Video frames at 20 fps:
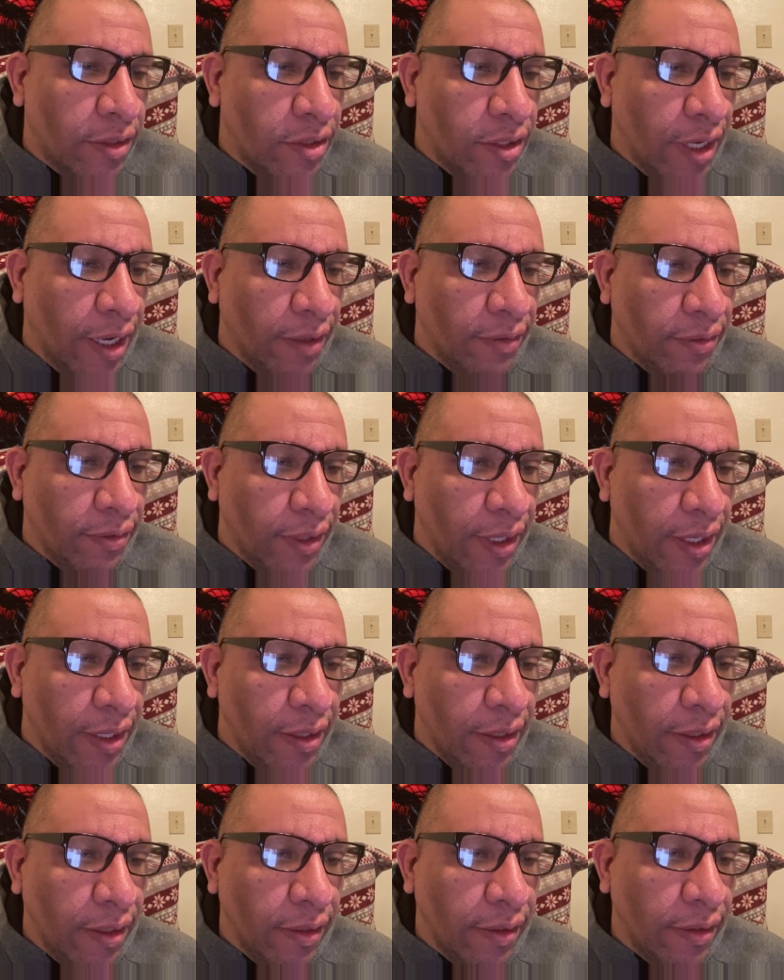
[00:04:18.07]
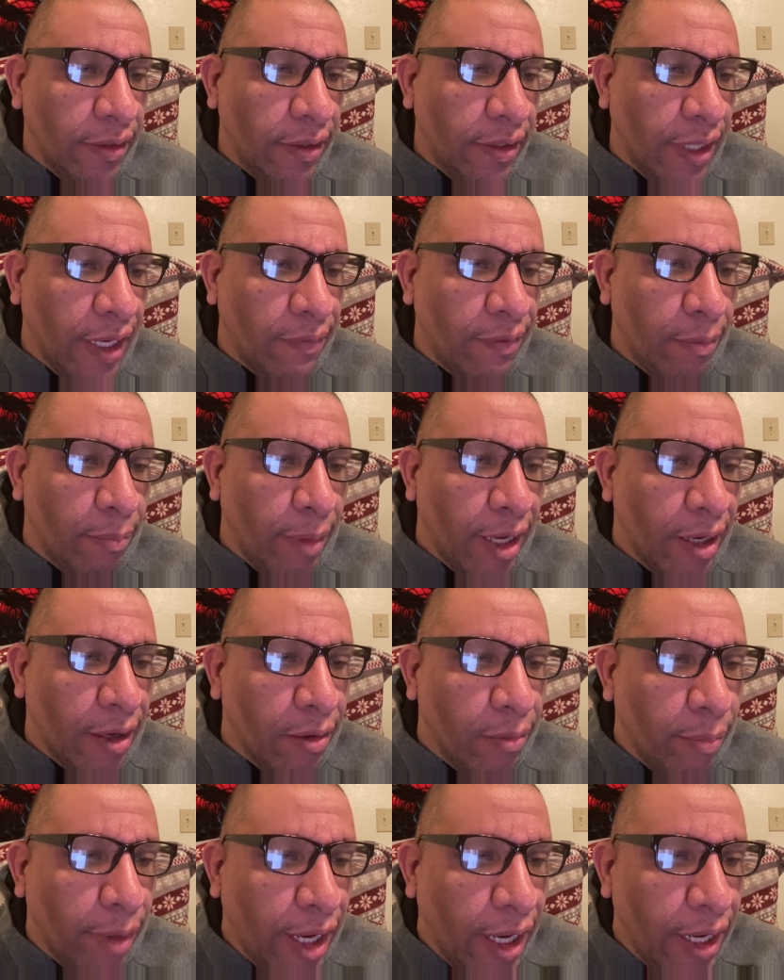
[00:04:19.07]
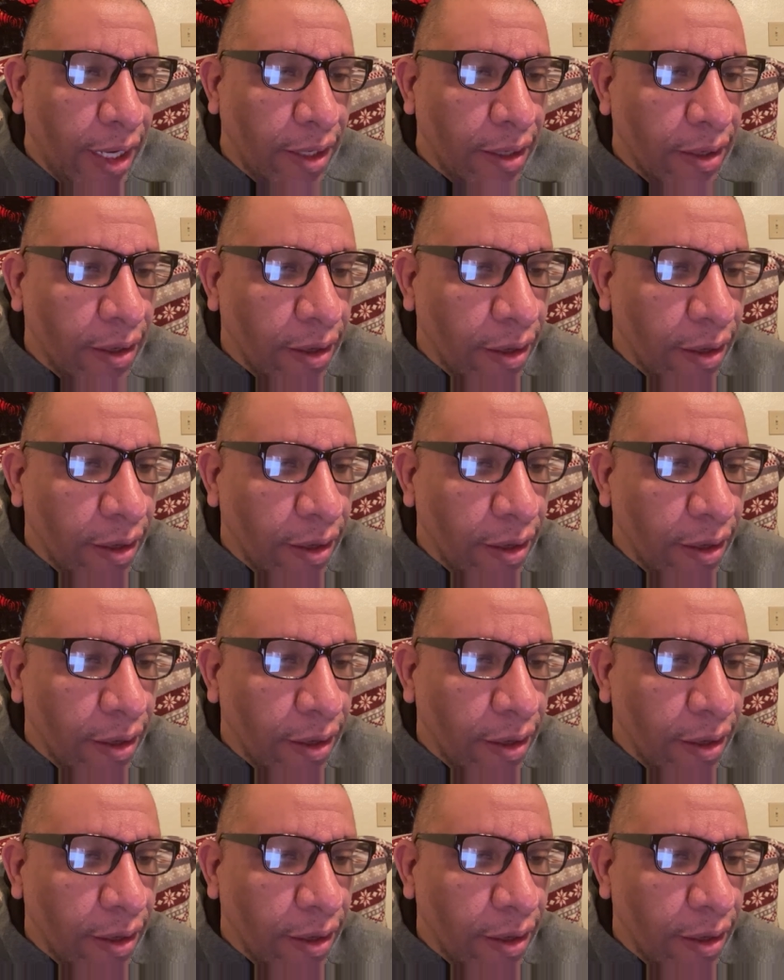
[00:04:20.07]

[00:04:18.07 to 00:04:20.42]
Johnson, David Megermain,